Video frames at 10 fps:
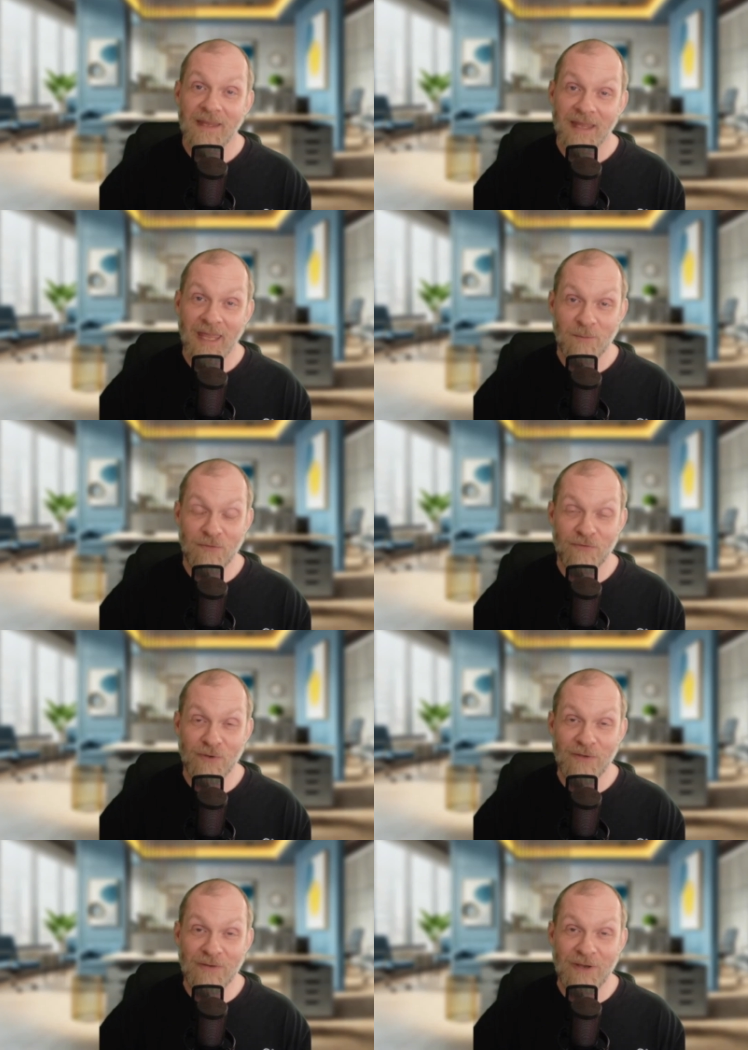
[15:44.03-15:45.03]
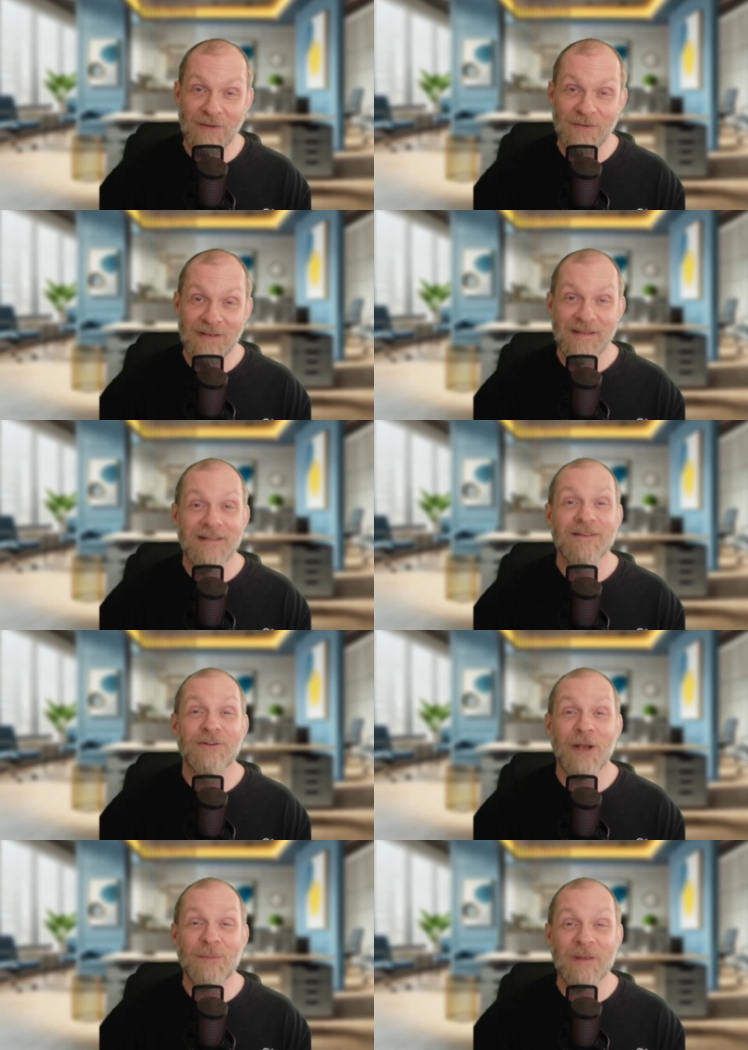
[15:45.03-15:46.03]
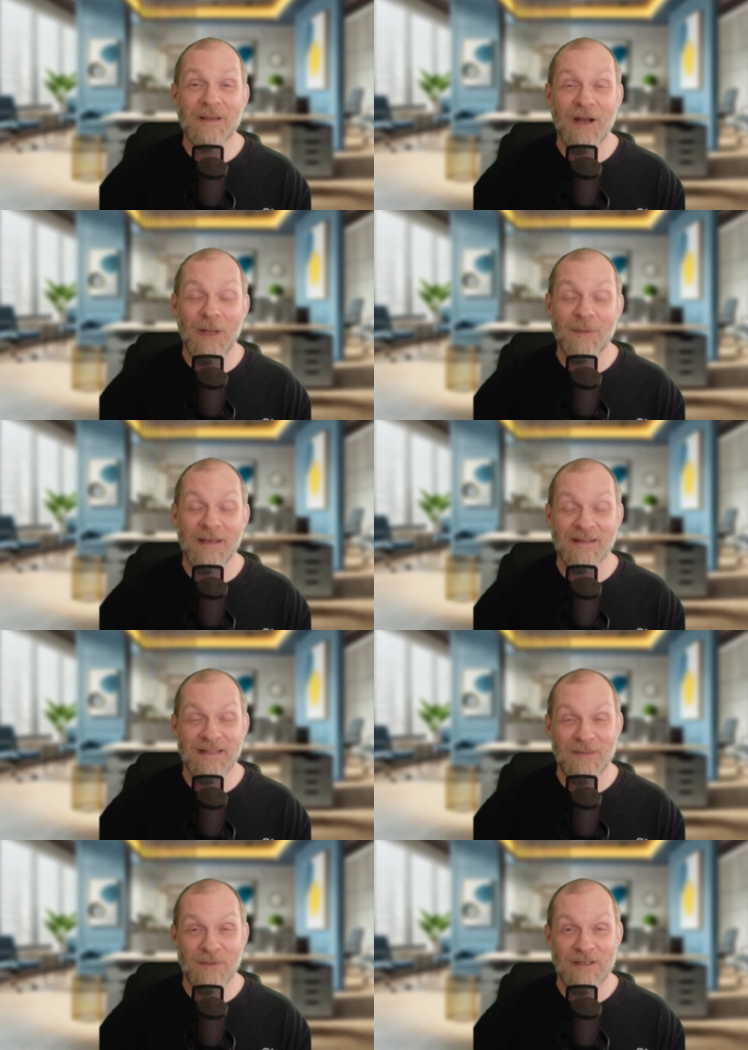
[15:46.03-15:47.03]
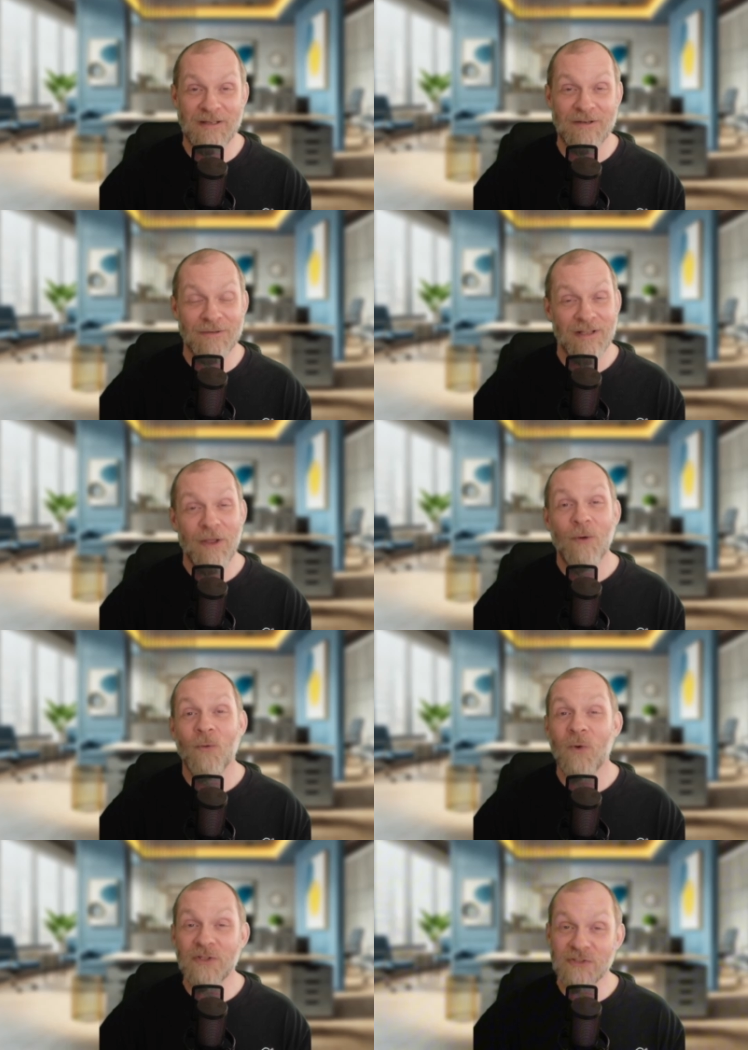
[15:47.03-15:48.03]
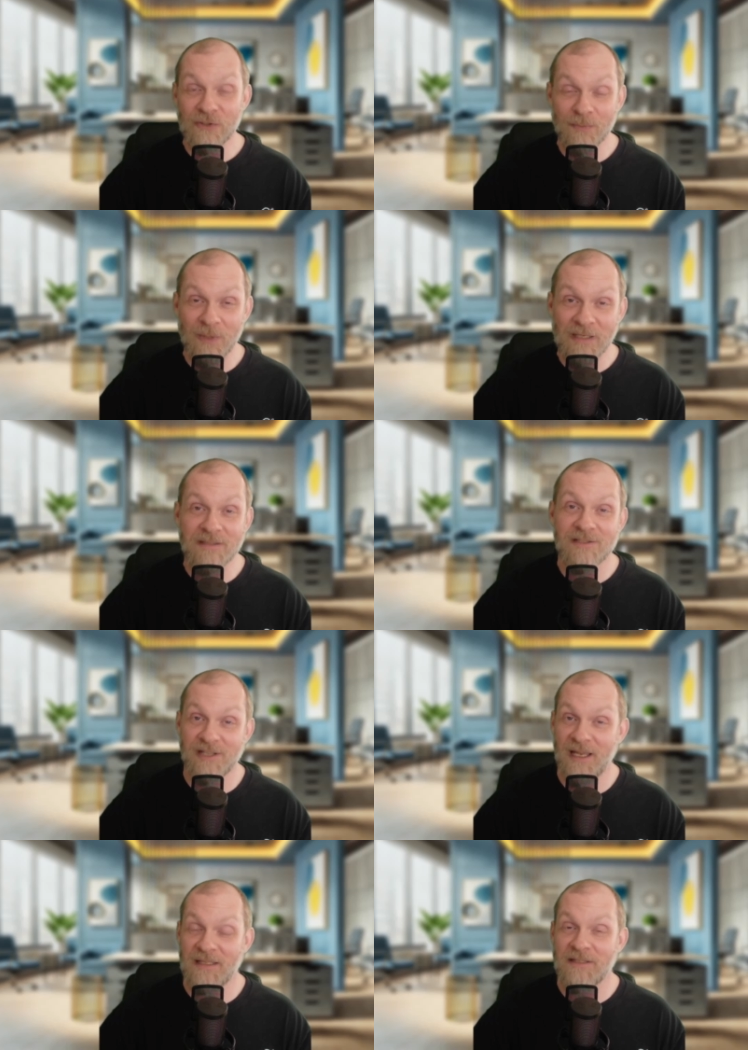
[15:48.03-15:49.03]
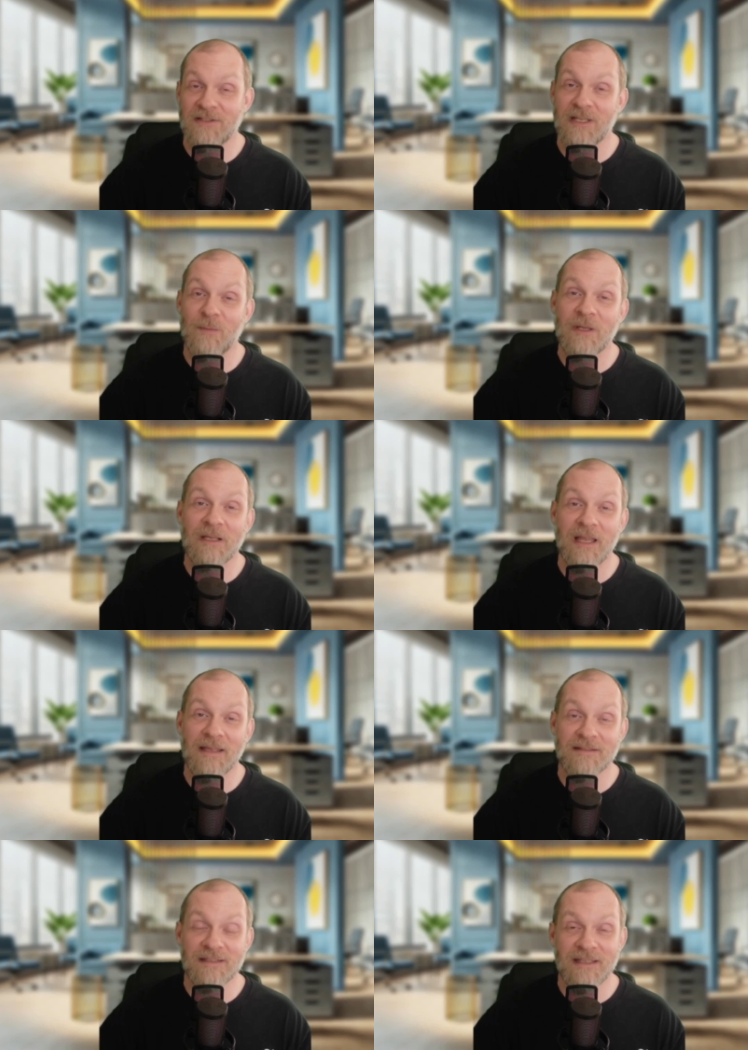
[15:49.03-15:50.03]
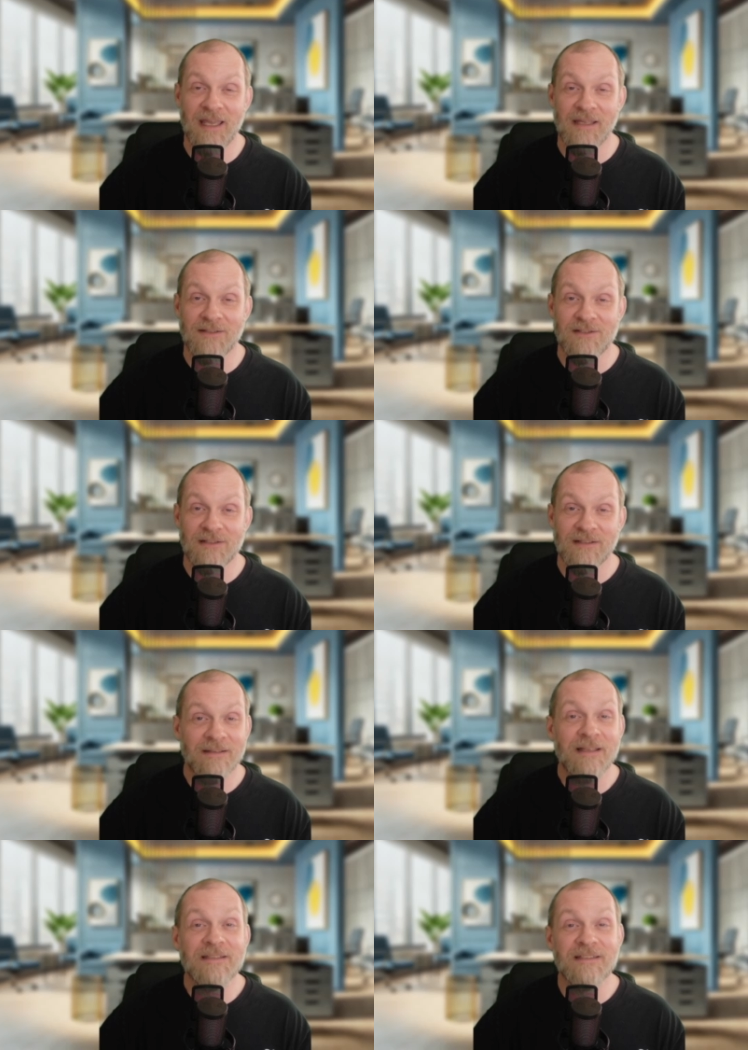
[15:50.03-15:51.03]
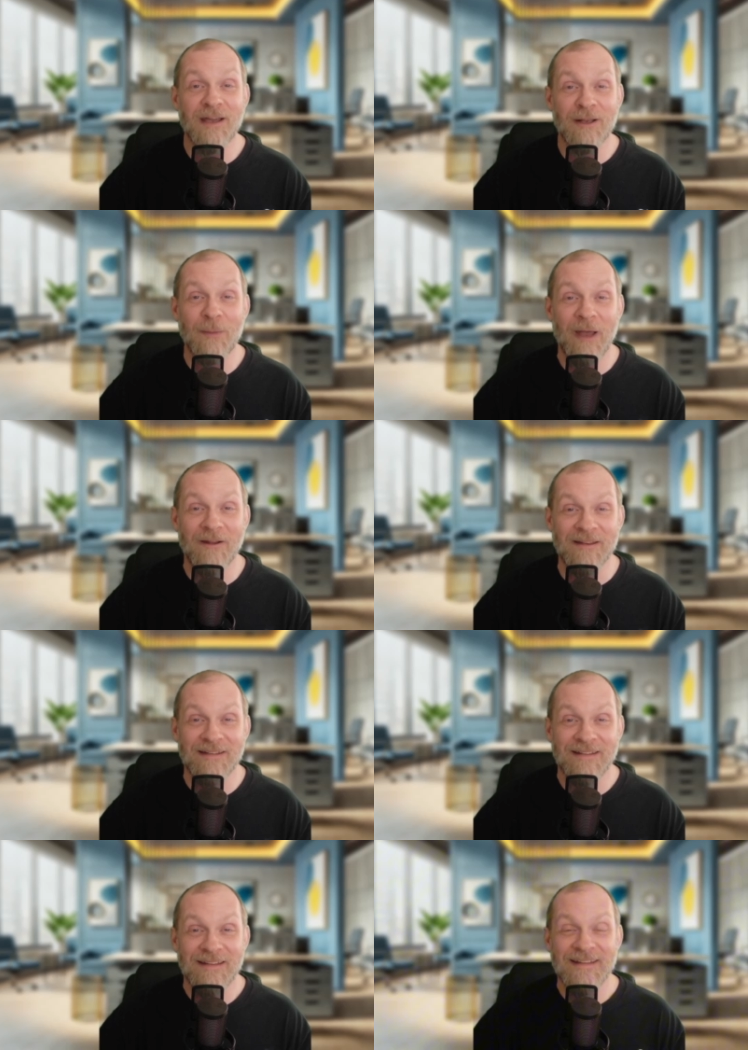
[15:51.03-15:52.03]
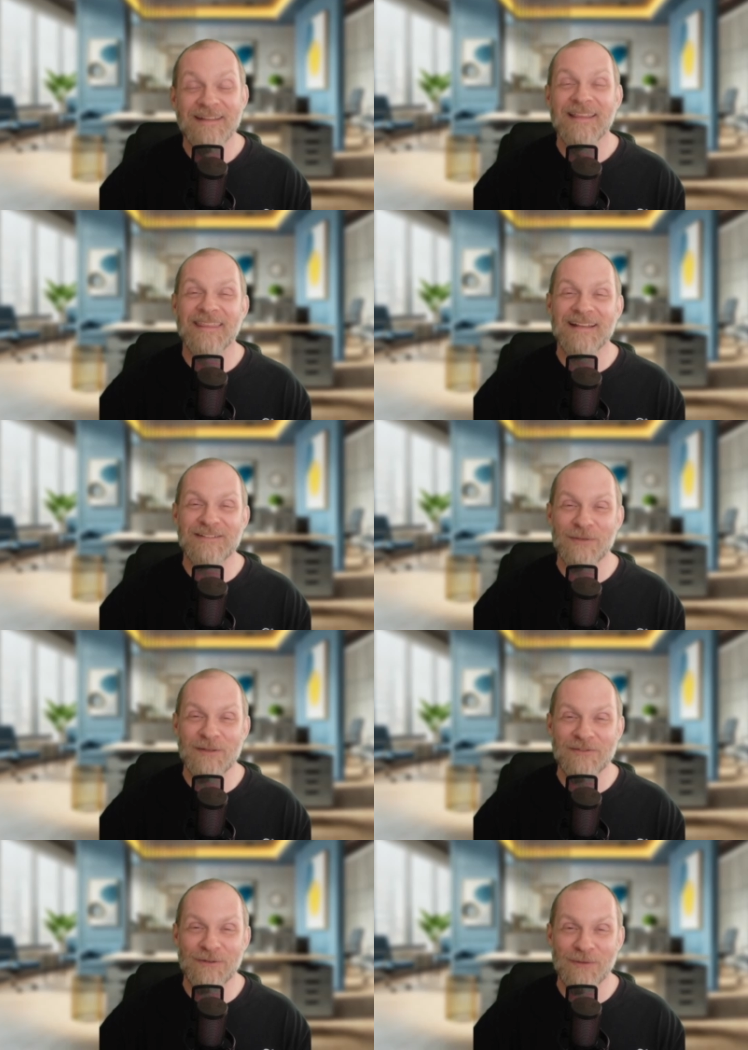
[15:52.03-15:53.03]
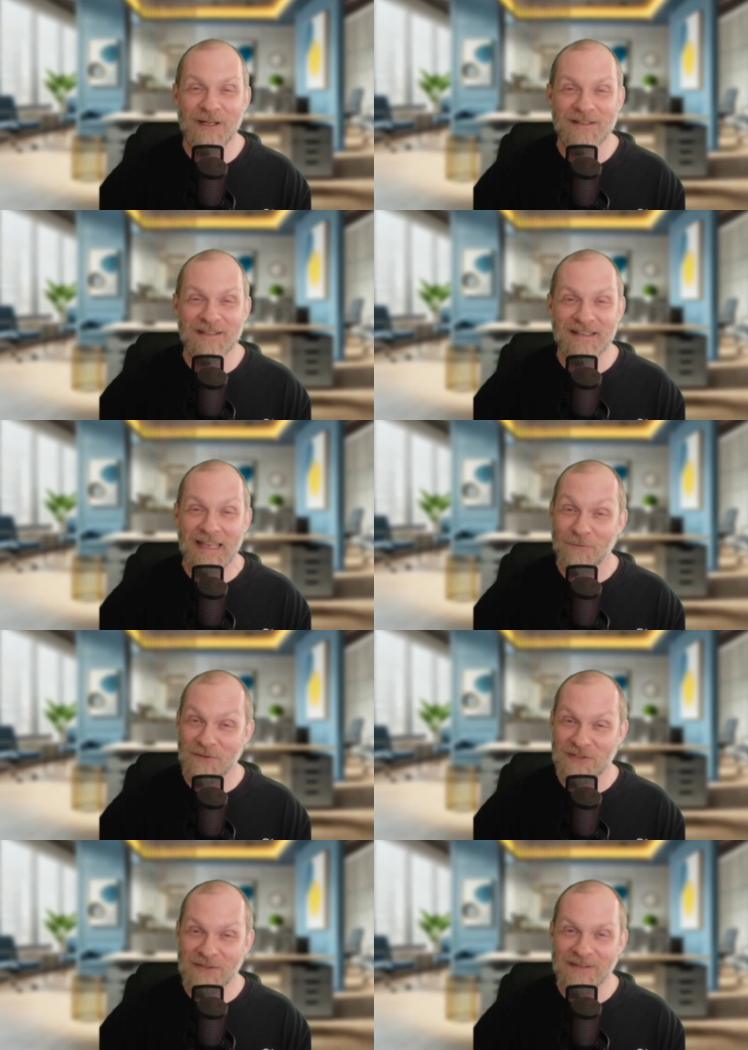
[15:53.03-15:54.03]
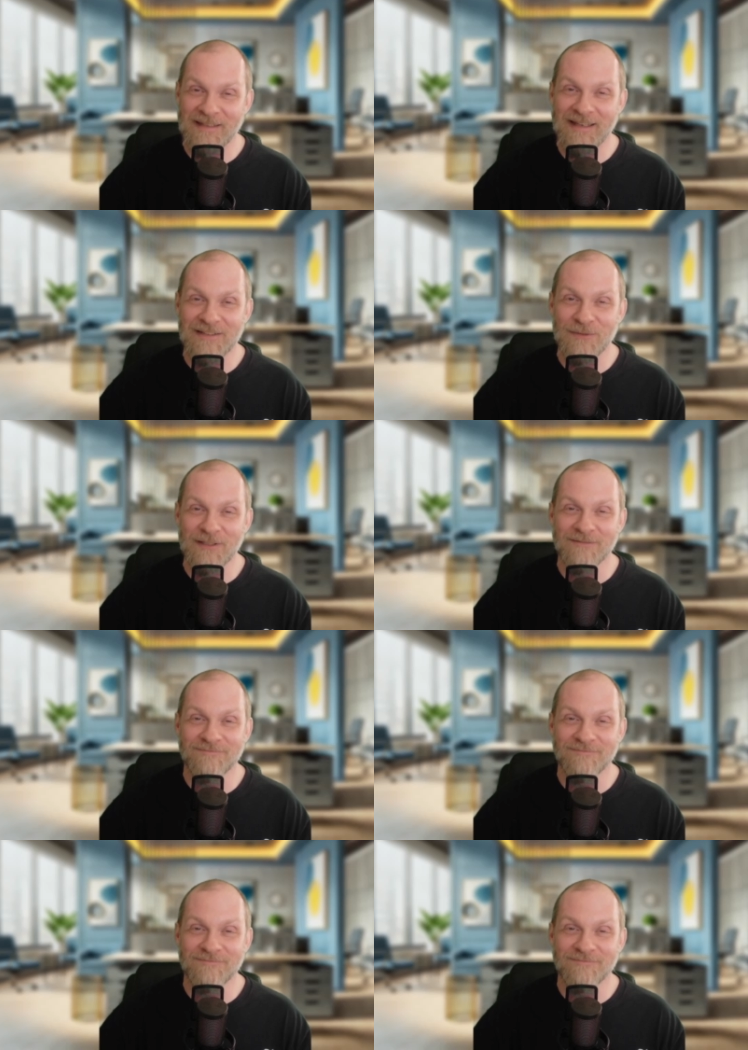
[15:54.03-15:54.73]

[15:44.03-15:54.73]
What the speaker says: And before you go, drop me a comment and let me know, what's your biggest challenge keeping clients engaged? Let's talk about it. Thanks so much for watching, and we'll see you in the next one.